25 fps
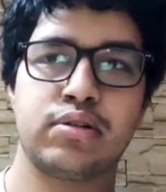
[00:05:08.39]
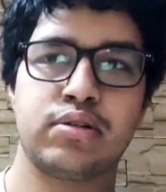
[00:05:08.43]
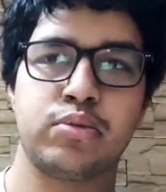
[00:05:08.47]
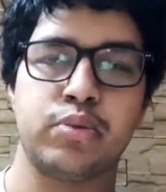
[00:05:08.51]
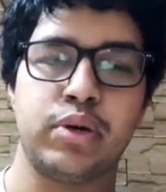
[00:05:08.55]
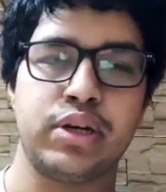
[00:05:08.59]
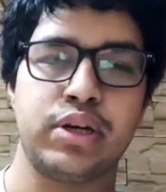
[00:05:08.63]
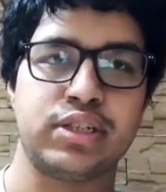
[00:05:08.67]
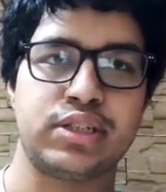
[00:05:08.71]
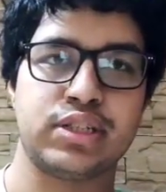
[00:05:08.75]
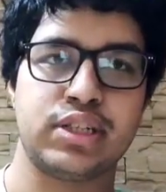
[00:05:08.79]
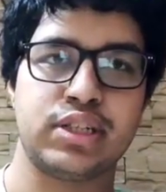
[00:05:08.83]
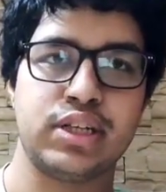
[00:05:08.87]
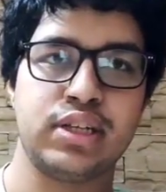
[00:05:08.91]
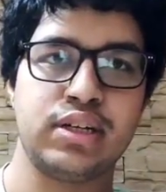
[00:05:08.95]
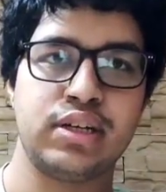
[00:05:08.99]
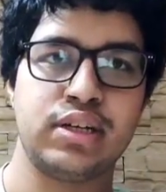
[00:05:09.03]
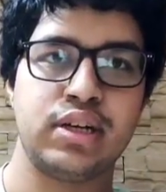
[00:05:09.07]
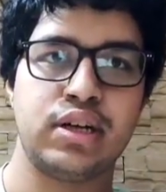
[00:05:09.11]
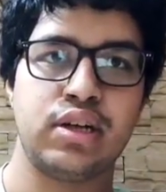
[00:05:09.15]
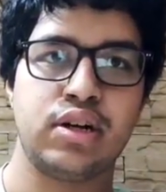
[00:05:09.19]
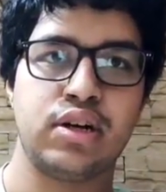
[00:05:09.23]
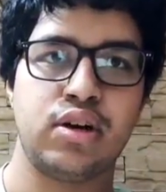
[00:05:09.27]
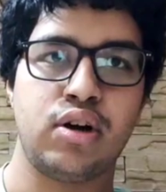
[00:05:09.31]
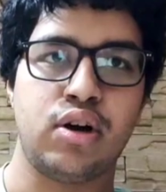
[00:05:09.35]

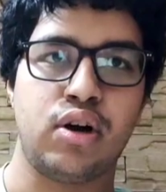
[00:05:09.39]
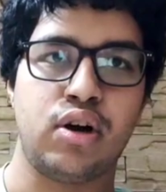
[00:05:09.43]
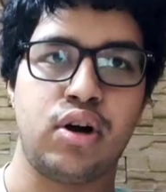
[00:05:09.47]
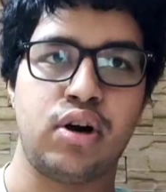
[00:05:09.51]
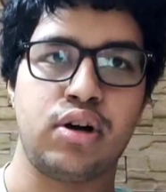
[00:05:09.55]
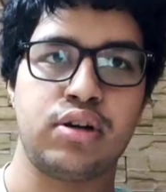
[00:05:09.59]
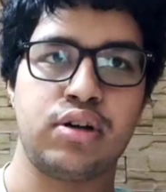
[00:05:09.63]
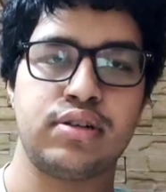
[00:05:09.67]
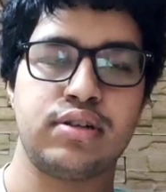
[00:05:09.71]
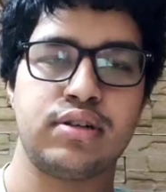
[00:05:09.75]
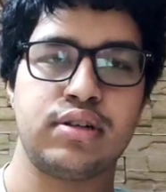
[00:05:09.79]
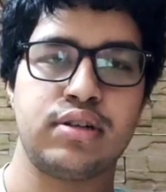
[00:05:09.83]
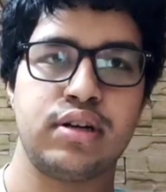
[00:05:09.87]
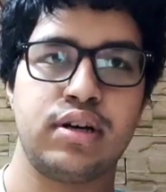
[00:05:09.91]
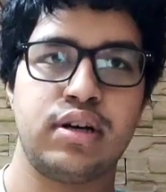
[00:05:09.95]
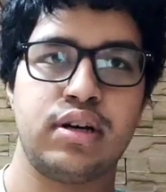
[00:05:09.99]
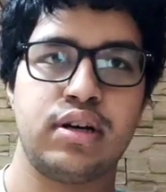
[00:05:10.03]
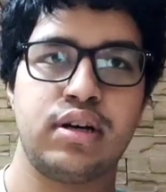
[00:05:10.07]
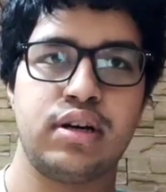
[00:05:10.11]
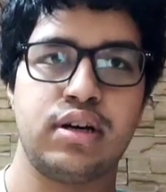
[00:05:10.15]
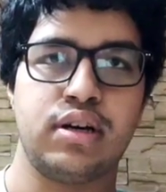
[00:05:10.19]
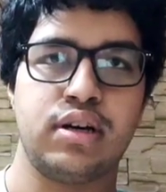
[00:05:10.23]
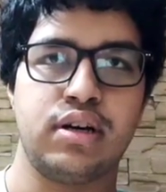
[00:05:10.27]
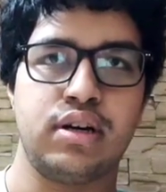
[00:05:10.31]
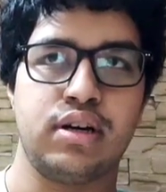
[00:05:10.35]
question on
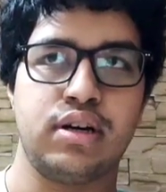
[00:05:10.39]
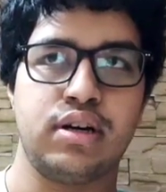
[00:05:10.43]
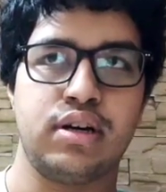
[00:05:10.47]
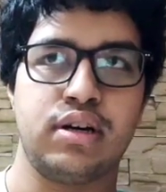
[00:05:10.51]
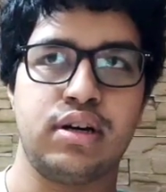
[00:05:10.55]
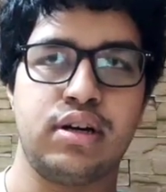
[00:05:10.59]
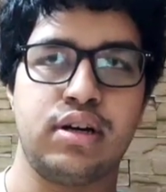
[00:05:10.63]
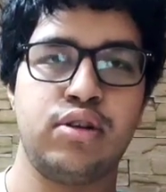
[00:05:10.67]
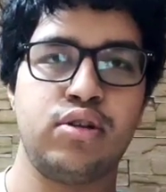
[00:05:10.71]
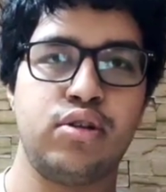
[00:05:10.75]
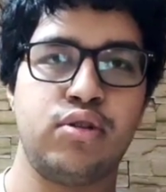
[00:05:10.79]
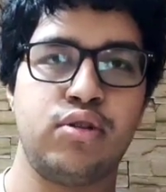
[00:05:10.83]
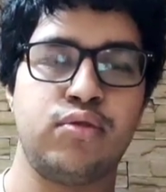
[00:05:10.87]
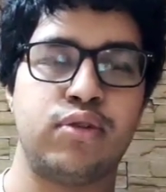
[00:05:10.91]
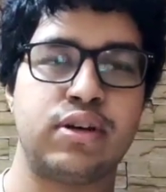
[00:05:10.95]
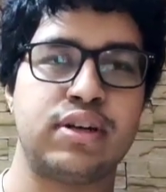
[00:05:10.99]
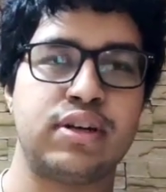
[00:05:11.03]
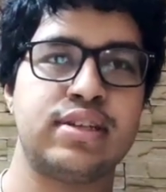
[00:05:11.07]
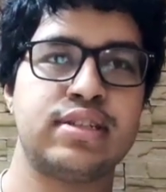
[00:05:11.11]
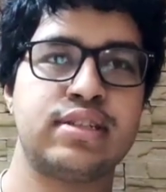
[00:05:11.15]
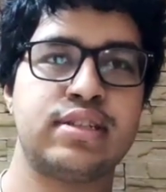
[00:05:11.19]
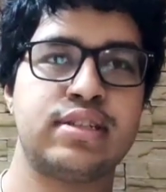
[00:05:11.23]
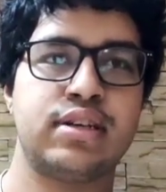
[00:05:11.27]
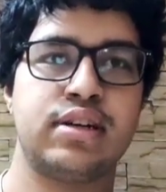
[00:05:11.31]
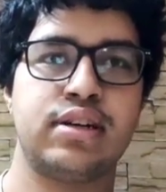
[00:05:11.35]

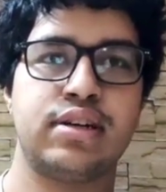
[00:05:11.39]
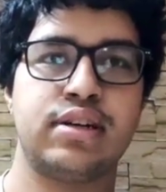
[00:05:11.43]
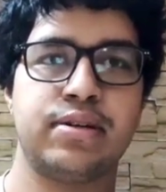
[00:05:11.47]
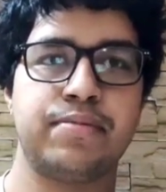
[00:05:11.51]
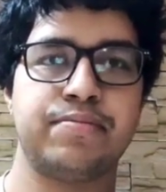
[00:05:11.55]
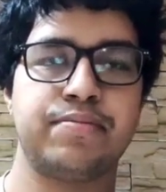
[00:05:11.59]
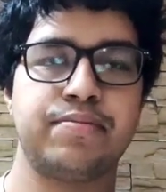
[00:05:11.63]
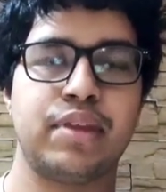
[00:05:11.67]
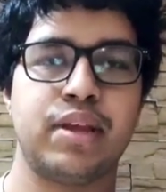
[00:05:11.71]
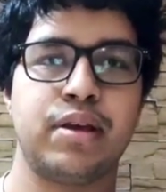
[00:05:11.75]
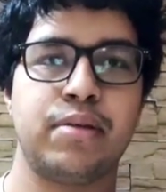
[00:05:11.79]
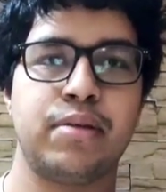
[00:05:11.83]
what is the